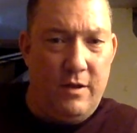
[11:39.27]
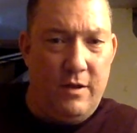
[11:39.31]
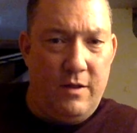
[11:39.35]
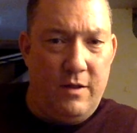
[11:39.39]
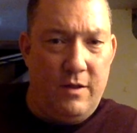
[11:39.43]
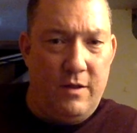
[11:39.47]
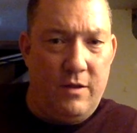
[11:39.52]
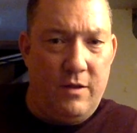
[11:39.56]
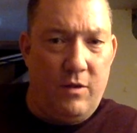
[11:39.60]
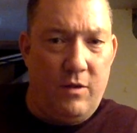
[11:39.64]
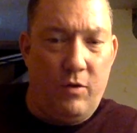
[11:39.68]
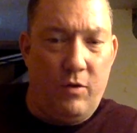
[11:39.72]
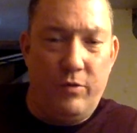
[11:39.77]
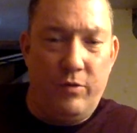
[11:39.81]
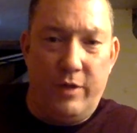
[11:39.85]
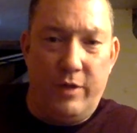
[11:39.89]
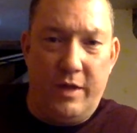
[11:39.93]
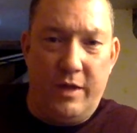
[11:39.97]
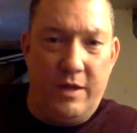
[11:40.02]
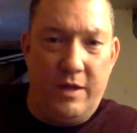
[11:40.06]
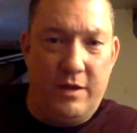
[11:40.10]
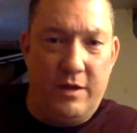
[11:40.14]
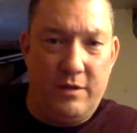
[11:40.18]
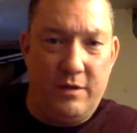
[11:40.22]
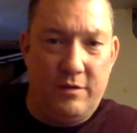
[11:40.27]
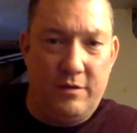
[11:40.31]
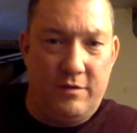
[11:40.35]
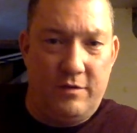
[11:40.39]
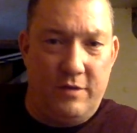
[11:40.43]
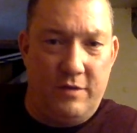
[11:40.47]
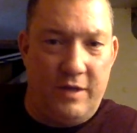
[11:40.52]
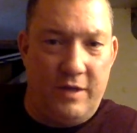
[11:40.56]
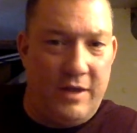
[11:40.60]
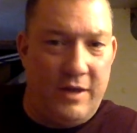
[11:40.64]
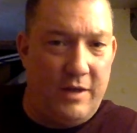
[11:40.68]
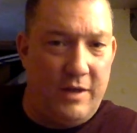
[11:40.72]
Only he can
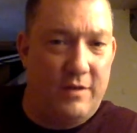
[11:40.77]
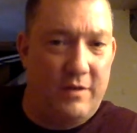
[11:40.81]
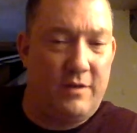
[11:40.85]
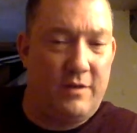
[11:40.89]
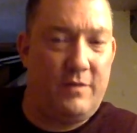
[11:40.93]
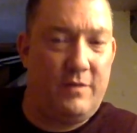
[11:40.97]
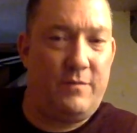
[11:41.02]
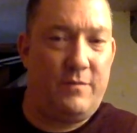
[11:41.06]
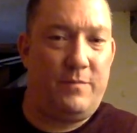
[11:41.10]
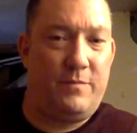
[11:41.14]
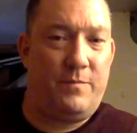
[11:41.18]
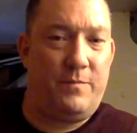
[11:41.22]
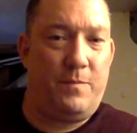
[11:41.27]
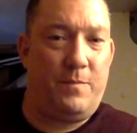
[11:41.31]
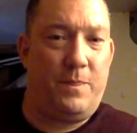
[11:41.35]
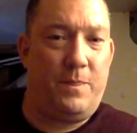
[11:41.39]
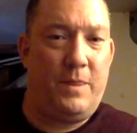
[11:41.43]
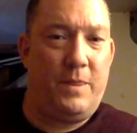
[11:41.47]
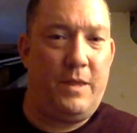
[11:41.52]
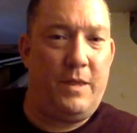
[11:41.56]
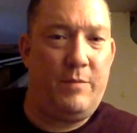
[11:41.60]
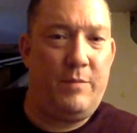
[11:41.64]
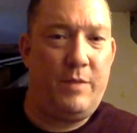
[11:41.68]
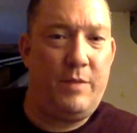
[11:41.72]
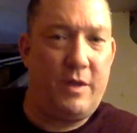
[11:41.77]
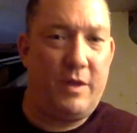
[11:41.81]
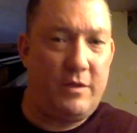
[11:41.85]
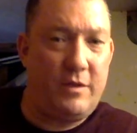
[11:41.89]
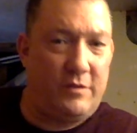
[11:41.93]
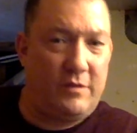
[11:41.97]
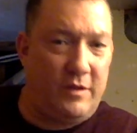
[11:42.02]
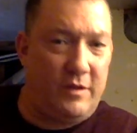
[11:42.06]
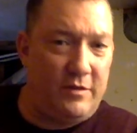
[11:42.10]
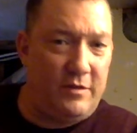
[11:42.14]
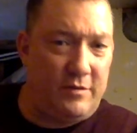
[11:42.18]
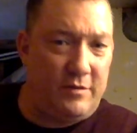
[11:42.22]
see it because
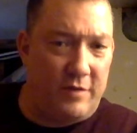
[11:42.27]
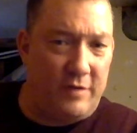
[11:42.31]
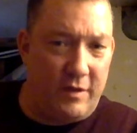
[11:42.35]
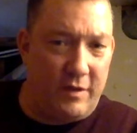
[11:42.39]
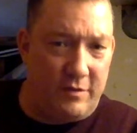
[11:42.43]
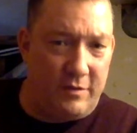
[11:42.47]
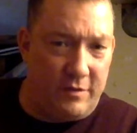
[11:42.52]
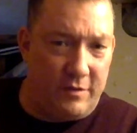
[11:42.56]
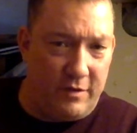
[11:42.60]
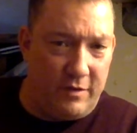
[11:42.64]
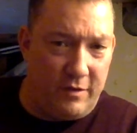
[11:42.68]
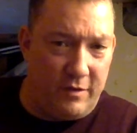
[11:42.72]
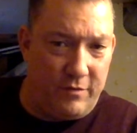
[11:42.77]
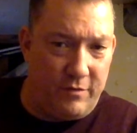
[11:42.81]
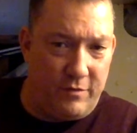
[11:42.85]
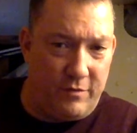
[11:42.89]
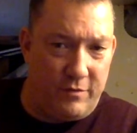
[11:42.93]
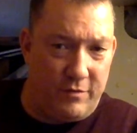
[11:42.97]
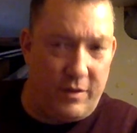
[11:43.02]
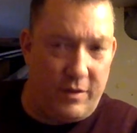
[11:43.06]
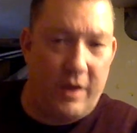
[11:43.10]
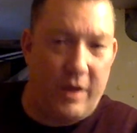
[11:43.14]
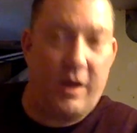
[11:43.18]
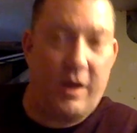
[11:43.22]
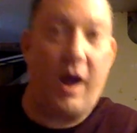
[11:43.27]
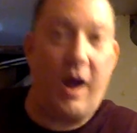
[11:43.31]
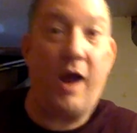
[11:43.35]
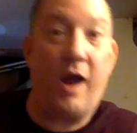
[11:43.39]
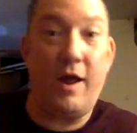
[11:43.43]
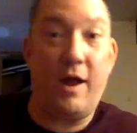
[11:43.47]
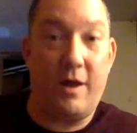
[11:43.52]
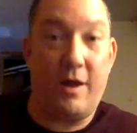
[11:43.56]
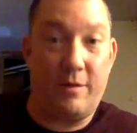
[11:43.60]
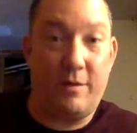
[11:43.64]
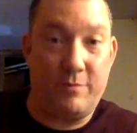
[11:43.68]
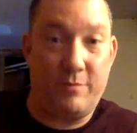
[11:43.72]
he's sensitive, like I
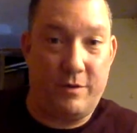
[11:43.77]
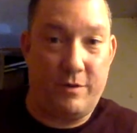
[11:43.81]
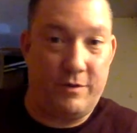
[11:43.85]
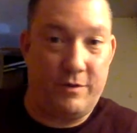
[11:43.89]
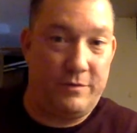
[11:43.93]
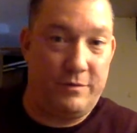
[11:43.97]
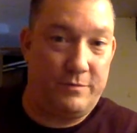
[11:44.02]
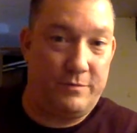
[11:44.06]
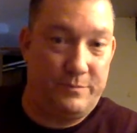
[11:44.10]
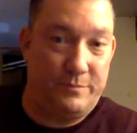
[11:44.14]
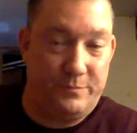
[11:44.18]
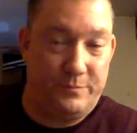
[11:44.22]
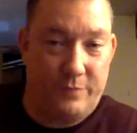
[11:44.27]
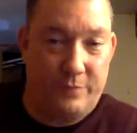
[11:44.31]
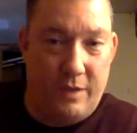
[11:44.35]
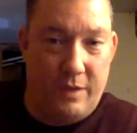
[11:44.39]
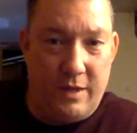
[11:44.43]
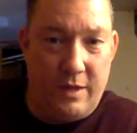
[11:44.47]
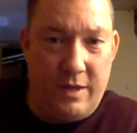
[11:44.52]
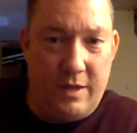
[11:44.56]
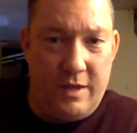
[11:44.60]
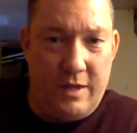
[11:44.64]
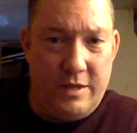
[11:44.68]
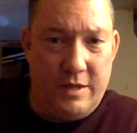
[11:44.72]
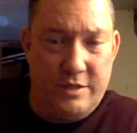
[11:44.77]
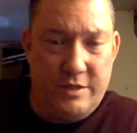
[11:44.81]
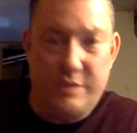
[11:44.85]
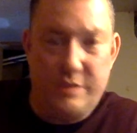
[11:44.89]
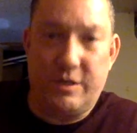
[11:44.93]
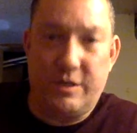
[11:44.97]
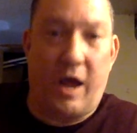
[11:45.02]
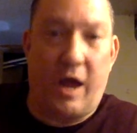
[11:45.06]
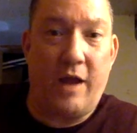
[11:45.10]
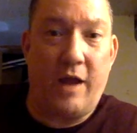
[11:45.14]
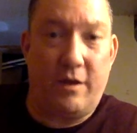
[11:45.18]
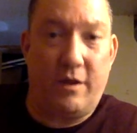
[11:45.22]
am, She
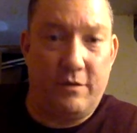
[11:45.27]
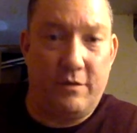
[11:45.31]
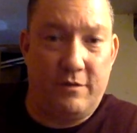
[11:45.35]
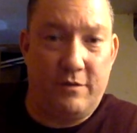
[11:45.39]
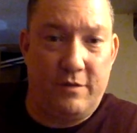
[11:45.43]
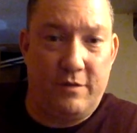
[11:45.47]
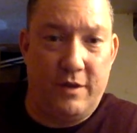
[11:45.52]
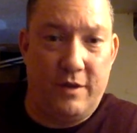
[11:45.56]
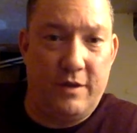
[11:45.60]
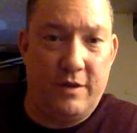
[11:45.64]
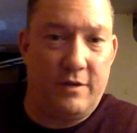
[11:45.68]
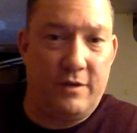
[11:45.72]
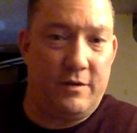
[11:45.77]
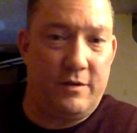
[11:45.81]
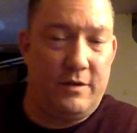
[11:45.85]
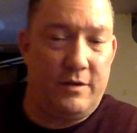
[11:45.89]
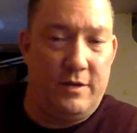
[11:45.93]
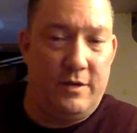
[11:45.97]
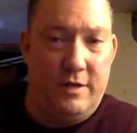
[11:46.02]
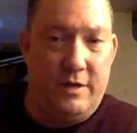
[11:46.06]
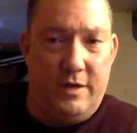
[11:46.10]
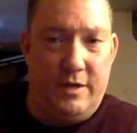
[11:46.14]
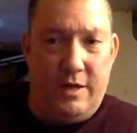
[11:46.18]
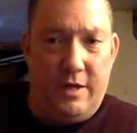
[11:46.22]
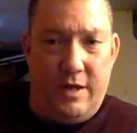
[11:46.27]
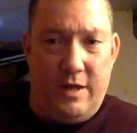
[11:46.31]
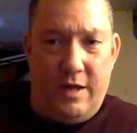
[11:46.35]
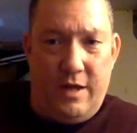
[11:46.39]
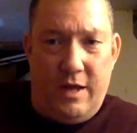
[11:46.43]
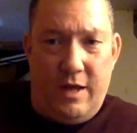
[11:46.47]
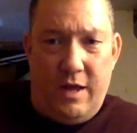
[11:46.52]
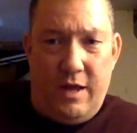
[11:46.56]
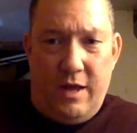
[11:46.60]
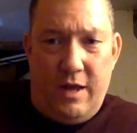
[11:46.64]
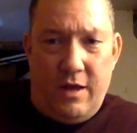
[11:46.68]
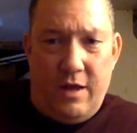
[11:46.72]
said, I can see it.
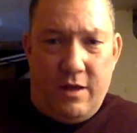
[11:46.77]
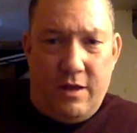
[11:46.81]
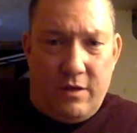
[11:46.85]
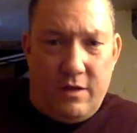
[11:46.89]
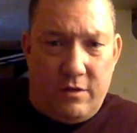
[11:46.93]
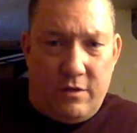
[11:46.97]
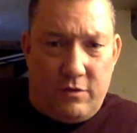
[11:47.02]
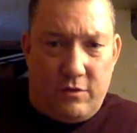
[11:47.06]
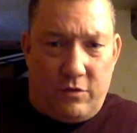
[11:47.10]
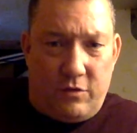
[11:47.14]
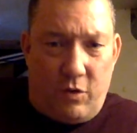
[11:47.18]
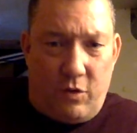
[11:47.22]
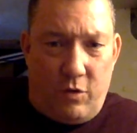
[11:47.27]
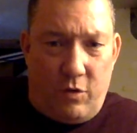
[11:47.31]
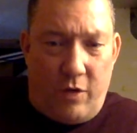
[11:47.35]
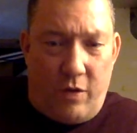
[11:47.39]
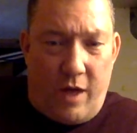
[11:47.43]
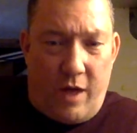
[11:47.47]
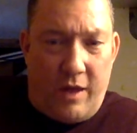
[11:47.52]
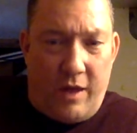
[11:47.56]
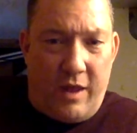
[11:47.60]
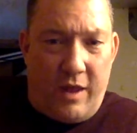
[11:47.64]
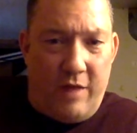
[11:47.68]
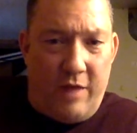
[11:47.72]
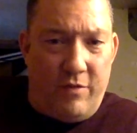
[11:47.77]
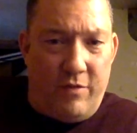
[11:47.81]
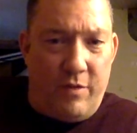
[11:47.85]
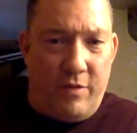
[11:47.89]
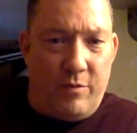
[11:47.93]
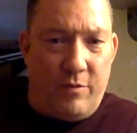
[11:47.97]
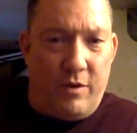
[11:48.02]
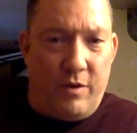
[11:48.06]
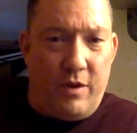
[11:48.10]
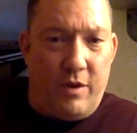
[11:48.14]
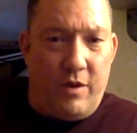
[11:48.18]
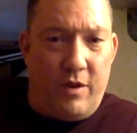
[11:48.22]
So that gave them
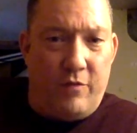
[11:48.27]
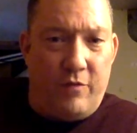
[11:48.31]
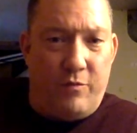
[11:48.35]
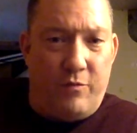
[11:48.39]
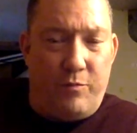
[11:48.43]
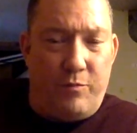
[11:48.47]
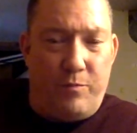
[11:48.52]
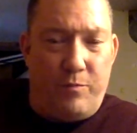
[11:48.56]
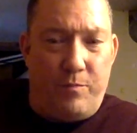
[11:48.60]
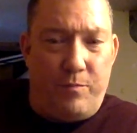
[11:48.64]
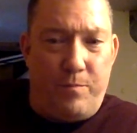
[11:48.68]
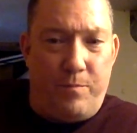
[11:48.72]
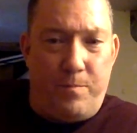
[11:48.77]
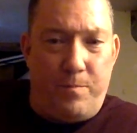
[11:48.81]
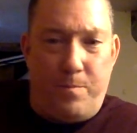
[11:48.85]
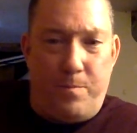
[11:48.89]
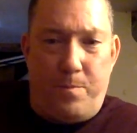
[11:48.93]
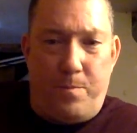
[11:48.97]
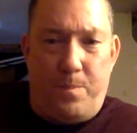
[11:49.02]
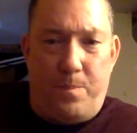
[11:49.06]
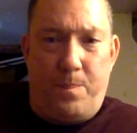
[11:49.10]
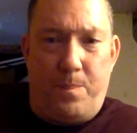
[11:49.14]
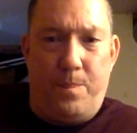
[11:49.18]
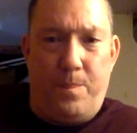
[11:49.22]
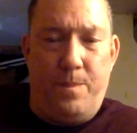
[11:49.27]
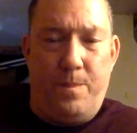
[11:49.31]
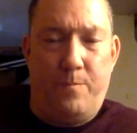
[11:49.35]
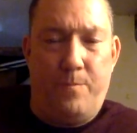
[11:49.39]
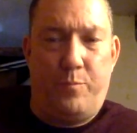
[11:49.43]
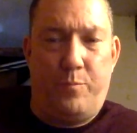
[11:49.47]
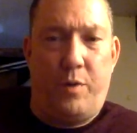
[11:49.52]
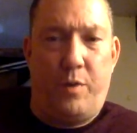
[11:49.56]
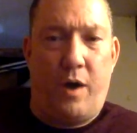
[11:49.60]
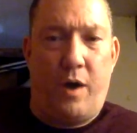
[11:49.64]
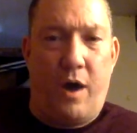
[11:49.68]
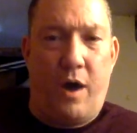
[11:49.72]
enough
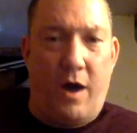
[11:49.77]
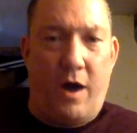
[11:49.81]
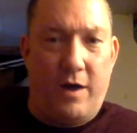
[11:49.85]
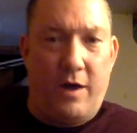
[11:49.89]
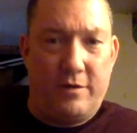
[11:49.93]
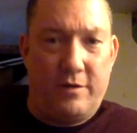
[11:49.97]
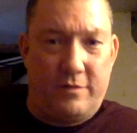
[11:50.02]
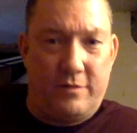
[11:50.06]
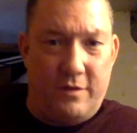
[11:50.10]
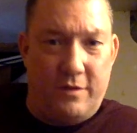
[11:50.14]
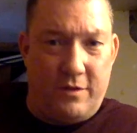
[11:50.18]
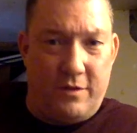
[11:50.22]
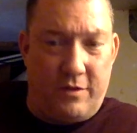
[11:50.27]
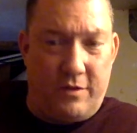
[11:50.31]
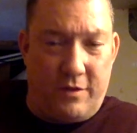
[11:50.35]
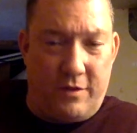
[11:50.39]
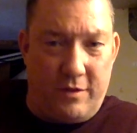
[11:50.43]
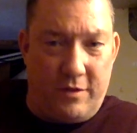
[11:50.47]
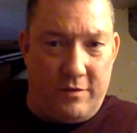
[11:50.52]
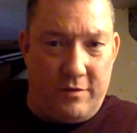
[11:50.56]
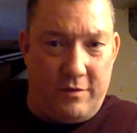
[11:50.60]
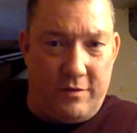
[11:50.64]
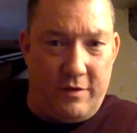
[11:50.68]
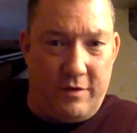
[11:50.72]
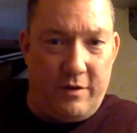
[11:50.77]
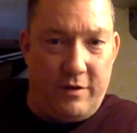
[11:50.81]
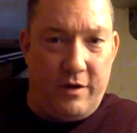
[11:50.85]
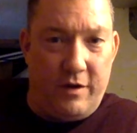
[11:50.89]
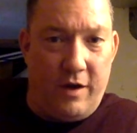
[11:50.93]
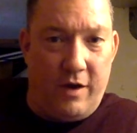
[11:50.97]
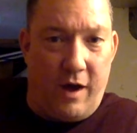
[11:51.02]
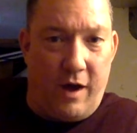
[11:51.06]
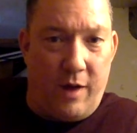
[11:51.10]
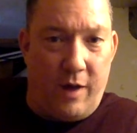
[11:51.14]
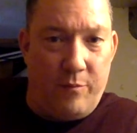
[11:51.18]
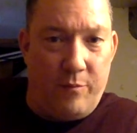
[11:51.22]
pause to consider
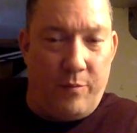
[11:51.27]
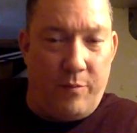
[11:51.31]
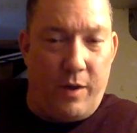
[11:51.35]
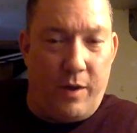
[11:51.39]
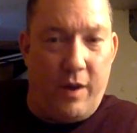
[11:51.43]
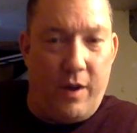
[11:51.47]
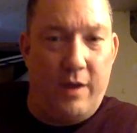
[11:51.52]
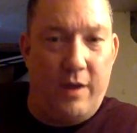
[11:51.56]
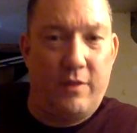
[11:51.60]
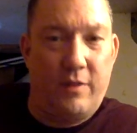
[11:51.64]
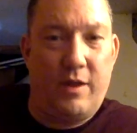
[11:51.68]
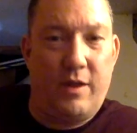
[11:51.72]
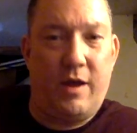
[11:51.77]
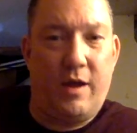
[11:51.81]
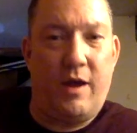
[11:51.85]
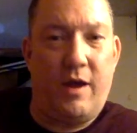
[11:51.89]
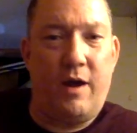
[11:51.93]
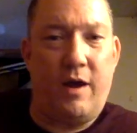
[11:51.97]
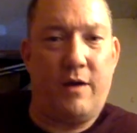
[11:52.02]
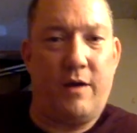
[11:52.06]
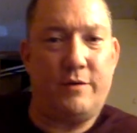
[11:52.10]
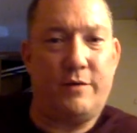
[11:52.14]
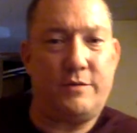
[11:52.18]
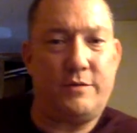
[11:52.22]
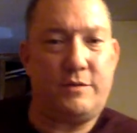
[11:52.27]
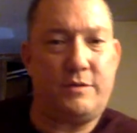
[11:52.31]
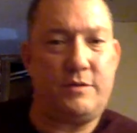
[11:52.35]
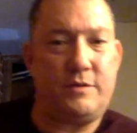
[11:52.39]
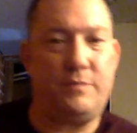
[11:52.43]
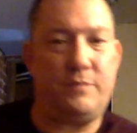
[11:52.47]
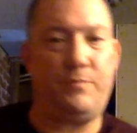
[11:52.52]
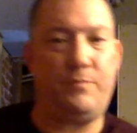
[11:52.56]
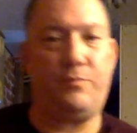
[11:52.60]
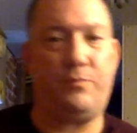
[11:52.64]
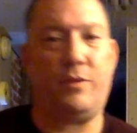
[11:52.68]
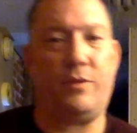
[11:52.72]
not buying the house.
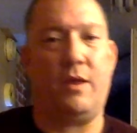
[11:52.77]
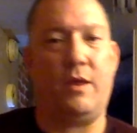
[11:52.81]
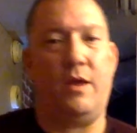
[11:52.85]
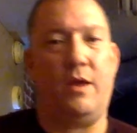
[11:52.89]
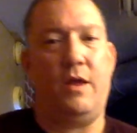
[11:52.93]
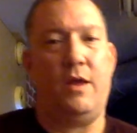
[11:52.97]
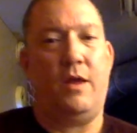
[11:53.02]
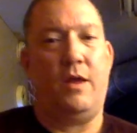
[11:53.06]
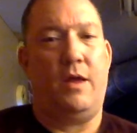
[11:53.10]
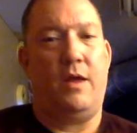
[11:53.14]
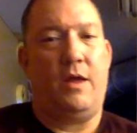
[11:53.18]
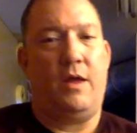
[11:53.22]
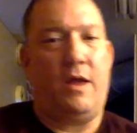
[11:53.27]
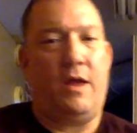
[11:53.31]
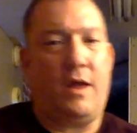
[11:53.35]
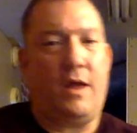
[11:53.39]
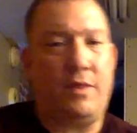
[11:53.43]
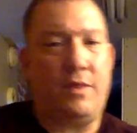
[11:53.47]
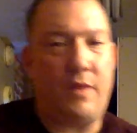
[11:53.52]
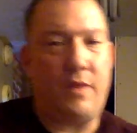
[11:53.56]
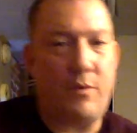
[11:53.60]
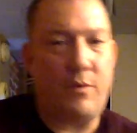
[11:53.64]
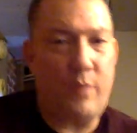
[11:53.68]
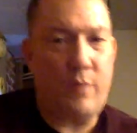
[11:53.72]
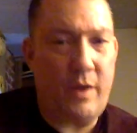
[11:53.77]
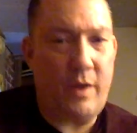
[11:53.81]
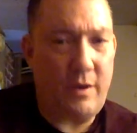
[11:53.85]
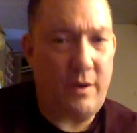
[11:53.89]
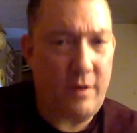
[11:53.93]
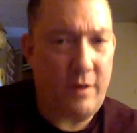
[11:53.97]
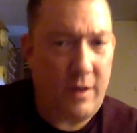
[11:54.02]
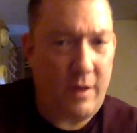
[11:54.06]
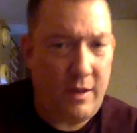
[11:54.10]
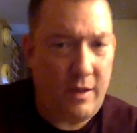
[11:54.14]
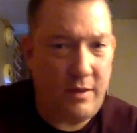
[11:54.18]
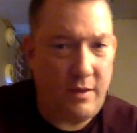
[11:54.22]
And they went
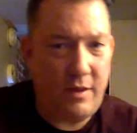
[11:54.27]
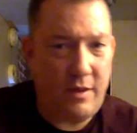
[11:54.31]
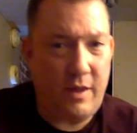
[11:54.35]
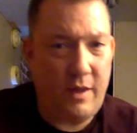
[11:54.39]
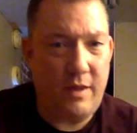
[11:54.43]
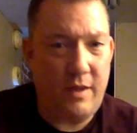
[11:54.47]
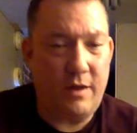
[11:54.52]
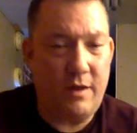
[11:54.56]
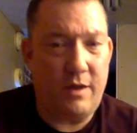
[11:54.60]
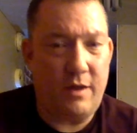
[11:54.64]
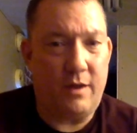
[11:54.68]
and they